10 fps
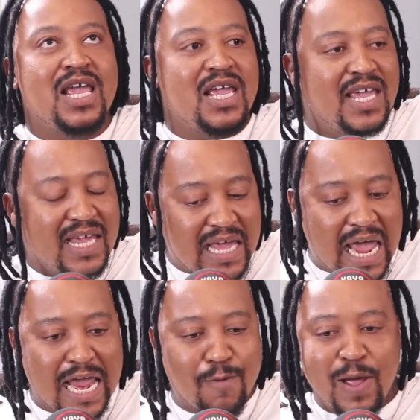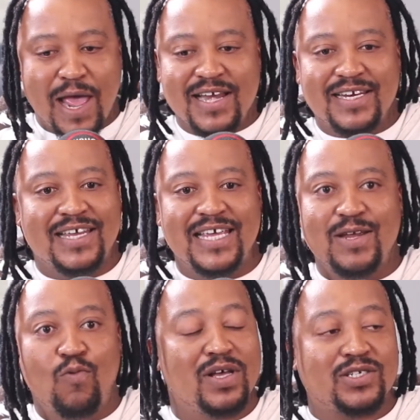He came and
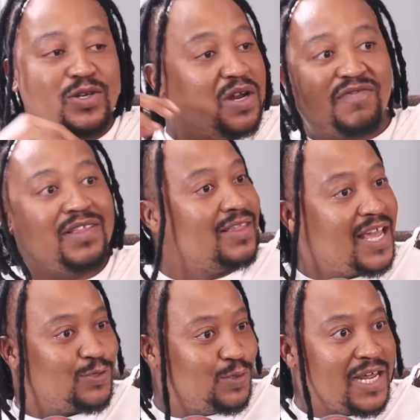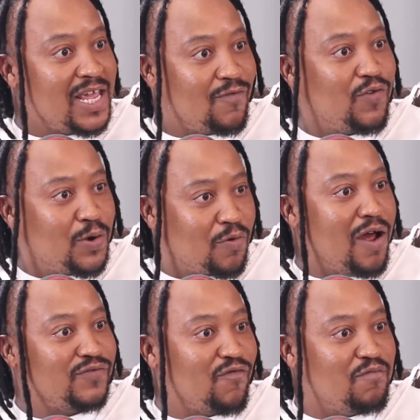he was not even there to take
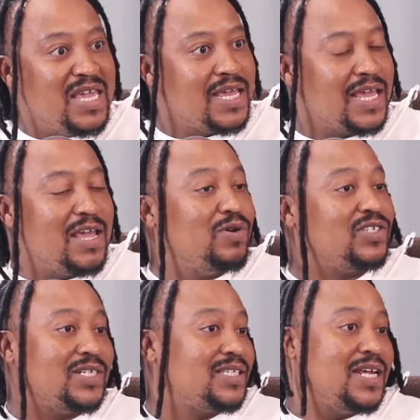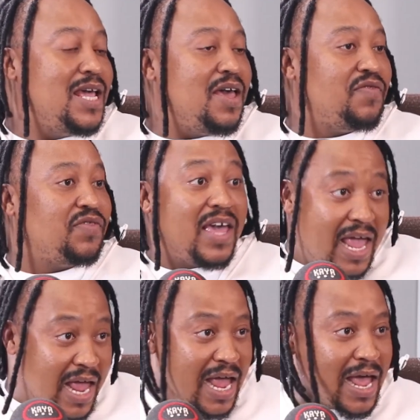photographs of me. He was just
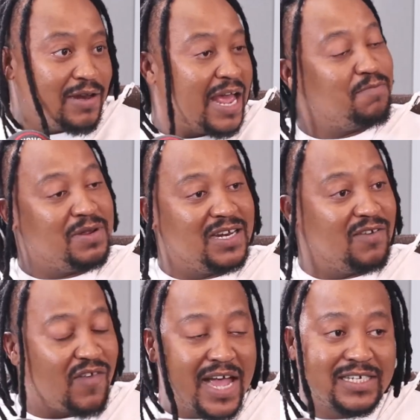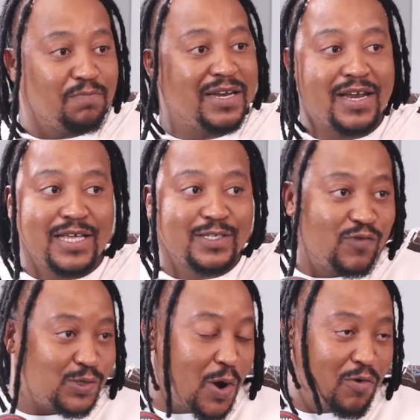there, had been invited, but as
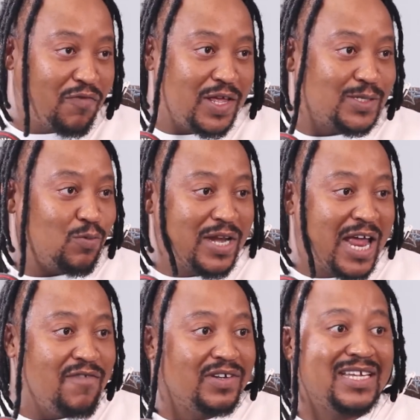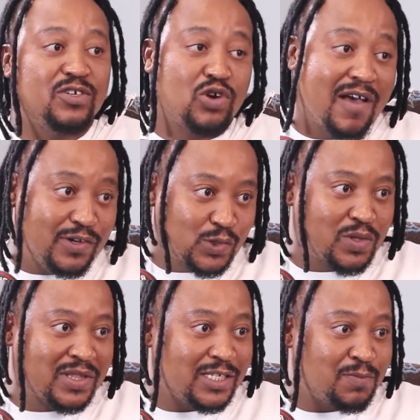photographers would have it, he travels
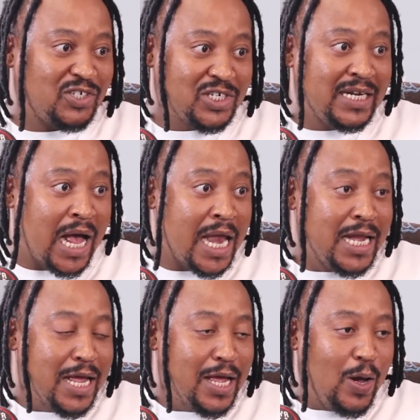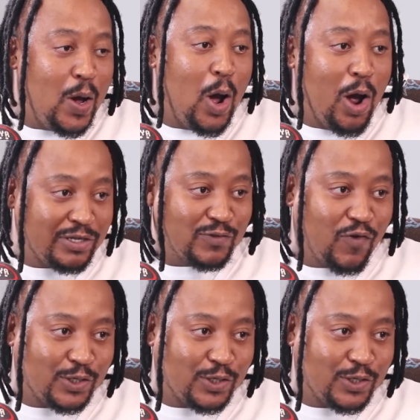with his machine gun or his